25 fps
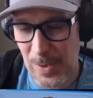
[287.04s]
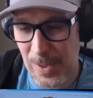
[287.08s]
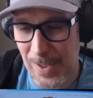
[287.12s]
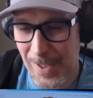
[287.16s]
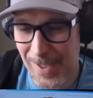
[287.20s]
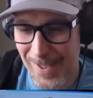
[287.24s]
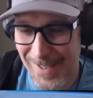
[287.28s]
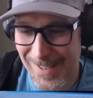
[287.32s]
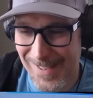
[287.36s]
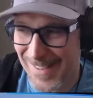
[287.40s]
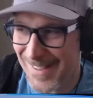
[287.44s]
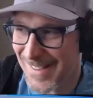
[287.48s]
Yeah.
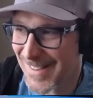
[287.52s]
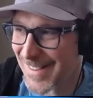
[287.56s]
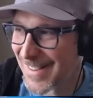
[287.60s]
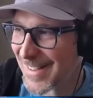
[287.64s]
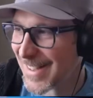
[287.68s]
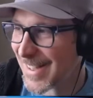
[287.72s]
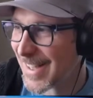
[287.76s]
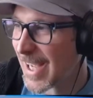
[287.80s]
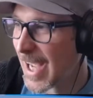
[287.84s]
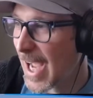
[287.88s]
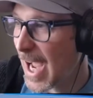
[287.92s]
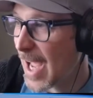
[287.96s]

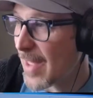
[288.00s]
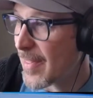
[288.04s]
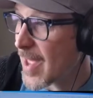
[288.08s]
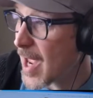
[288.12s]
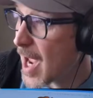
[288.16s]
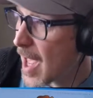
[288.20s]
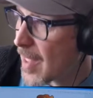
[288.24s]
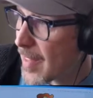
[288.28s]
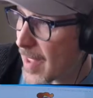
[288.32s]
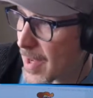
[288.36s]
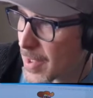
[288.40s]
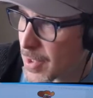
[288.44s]

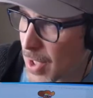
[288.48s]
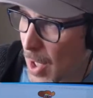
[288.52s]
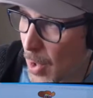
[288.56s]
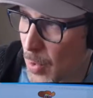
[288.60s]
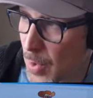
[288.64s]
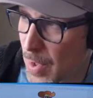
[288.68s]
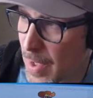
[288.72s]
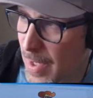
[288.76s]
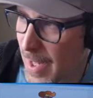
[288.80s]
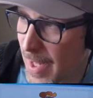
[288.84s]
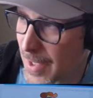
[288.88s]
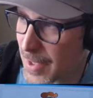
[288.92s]
and they
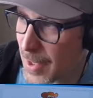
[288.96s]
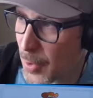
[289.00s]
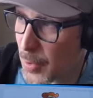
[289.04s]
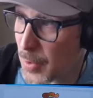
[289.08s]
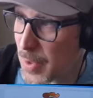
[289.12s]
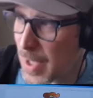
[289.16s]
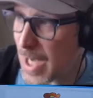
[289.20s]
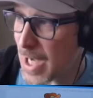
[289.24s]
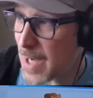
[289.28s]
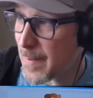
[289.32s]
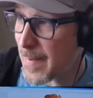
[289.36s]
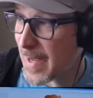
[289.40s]
don't
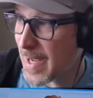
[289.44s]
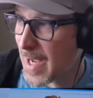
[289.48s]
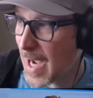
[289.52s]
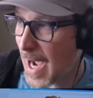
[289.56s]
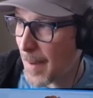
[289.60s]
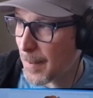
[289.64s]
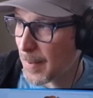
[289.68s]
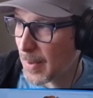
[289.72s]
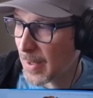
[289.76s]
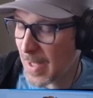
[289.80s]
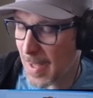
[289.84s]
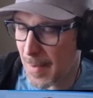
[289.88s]
need to be
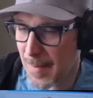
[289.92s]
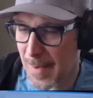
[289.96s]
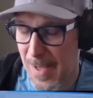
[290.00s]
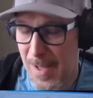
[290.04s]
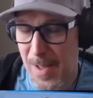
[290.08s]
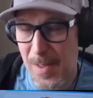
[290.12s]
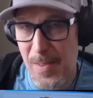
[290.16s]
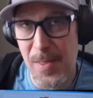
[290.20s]
complicated.